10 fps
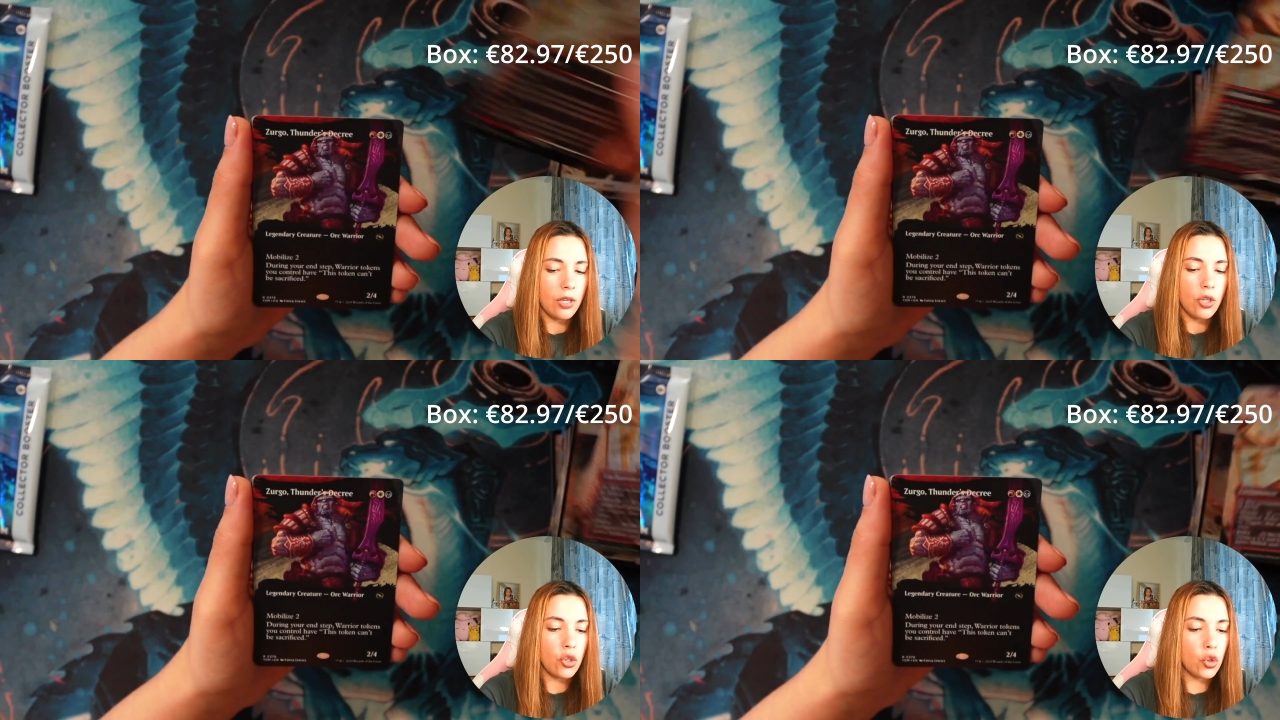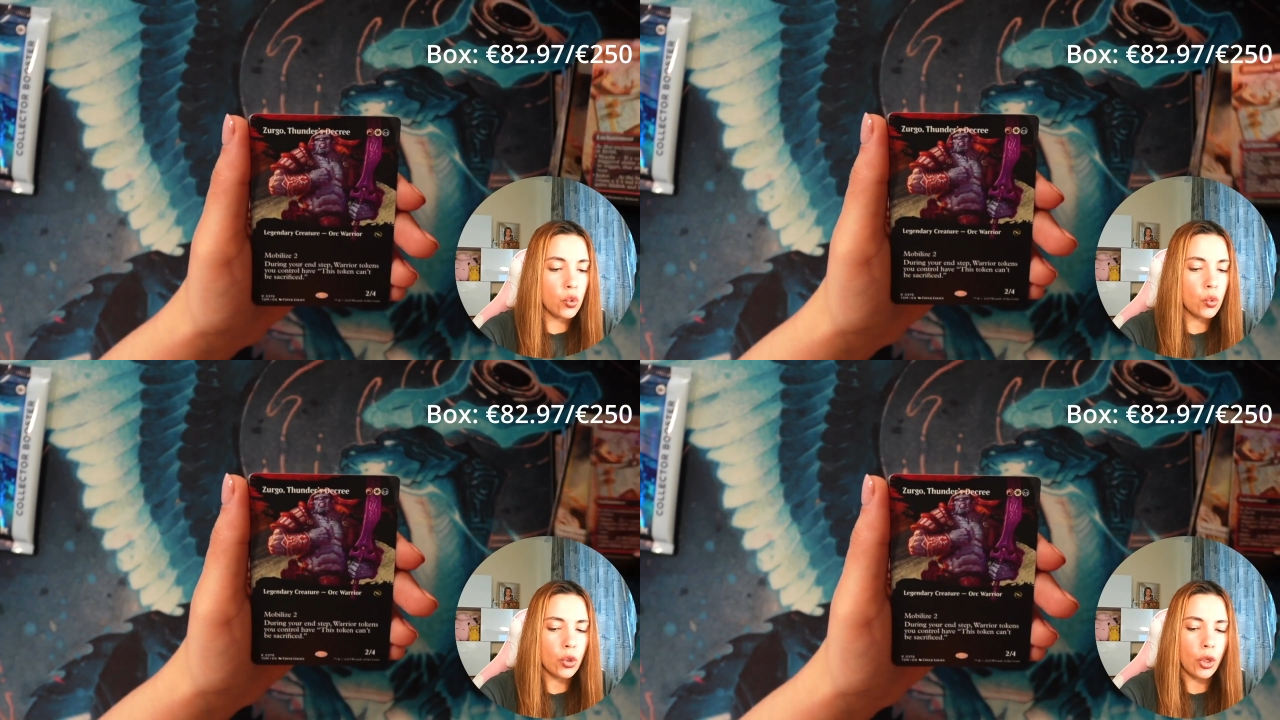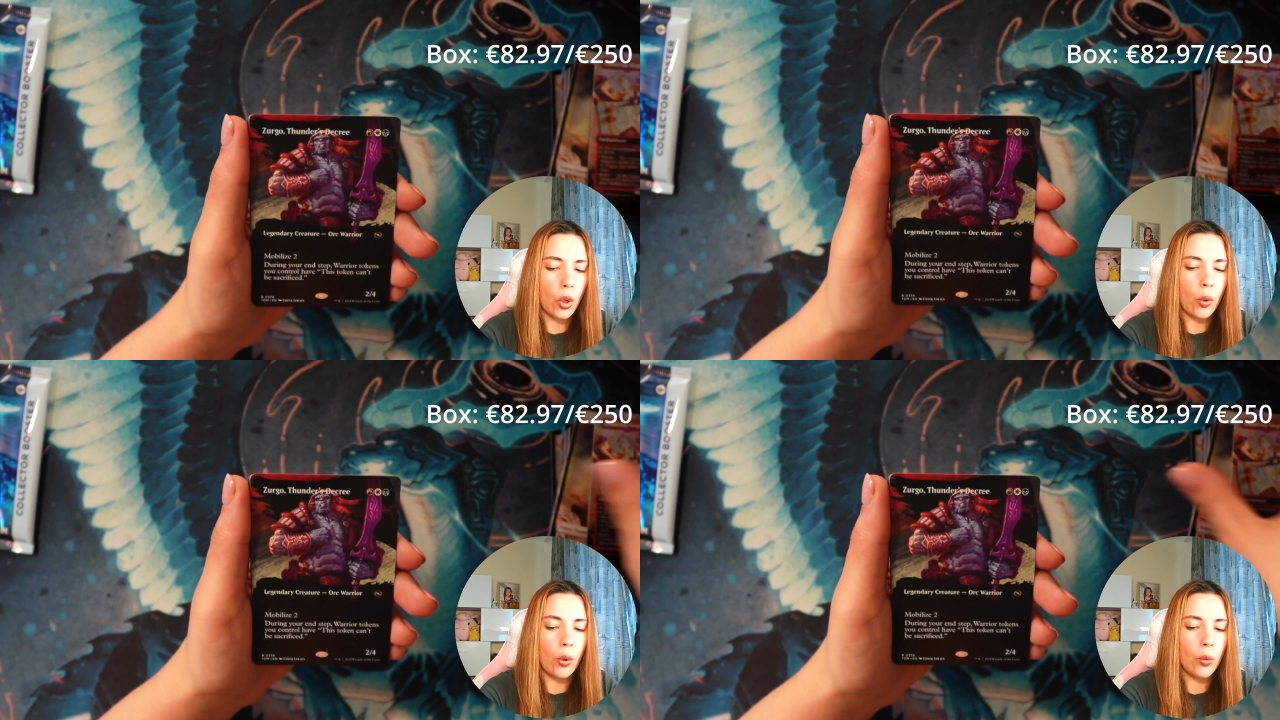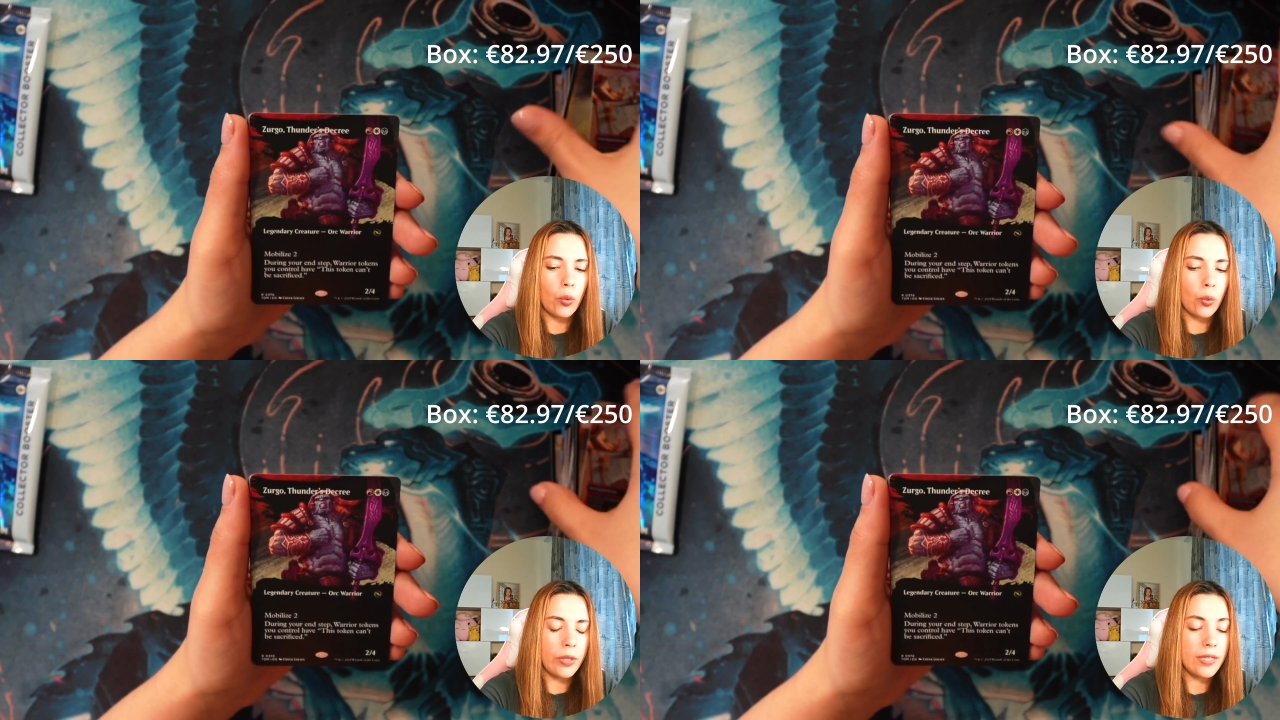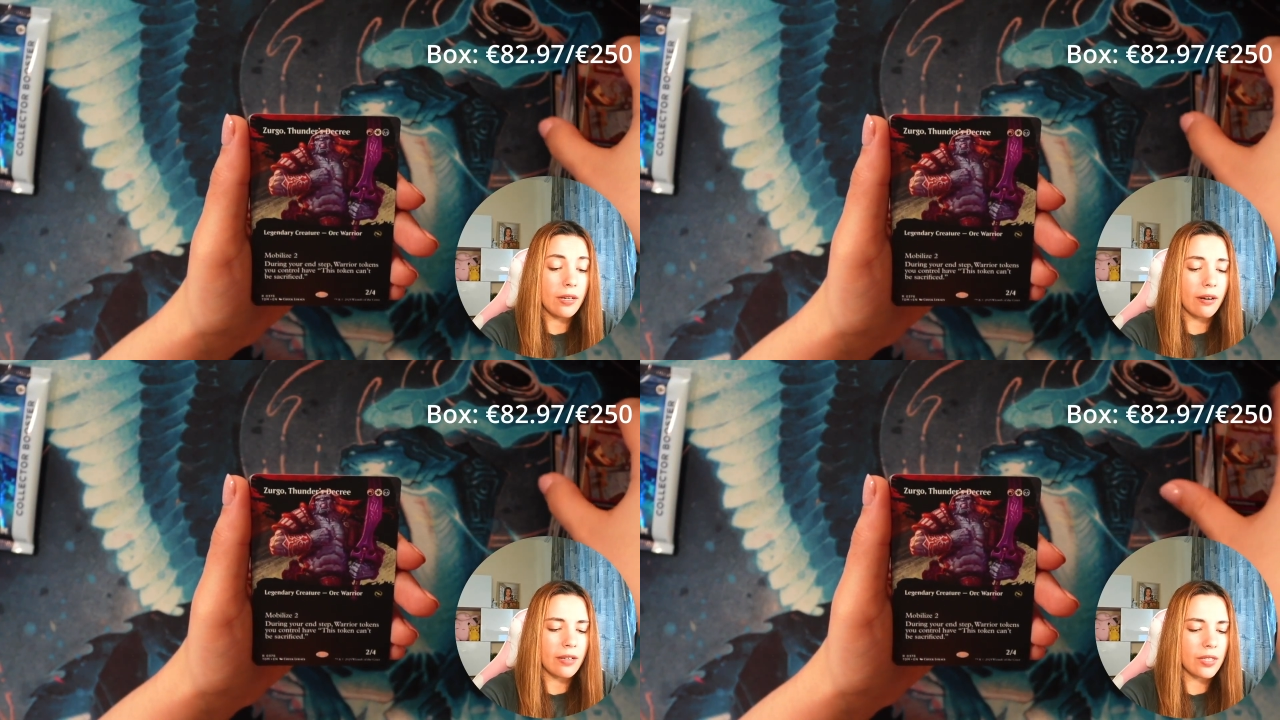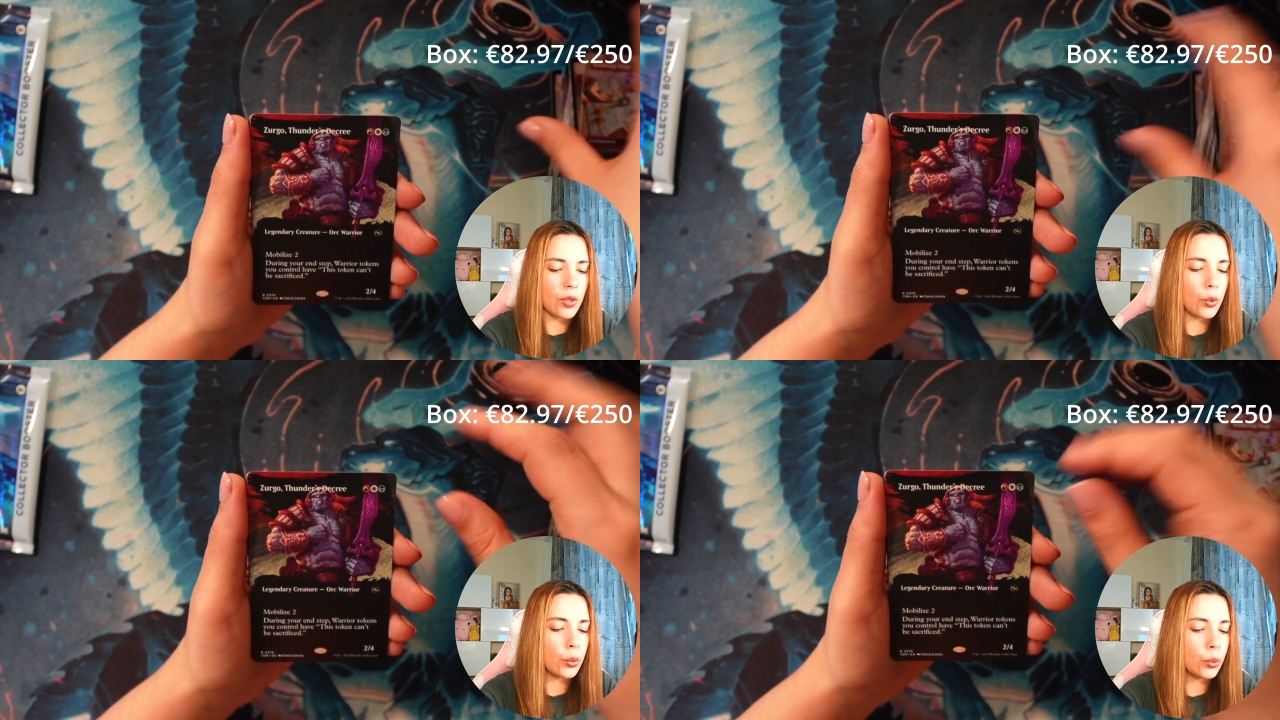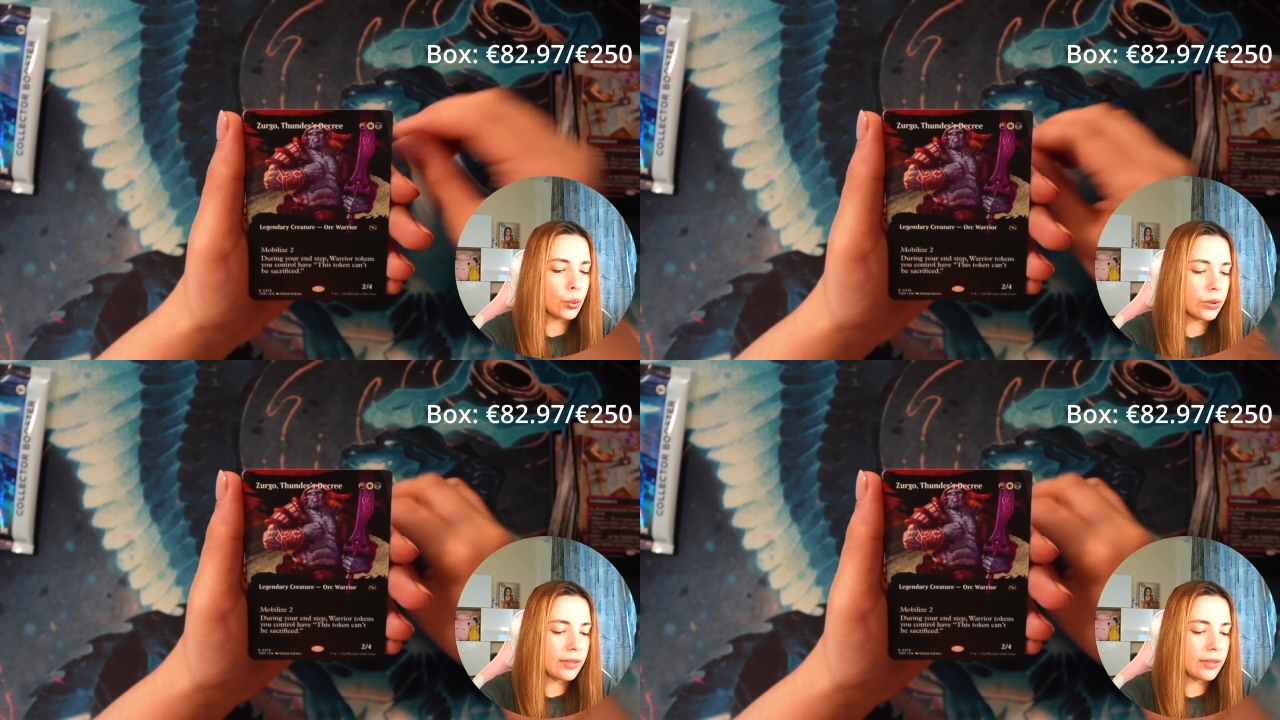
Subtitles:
Zurgo. Oh, this card is cool.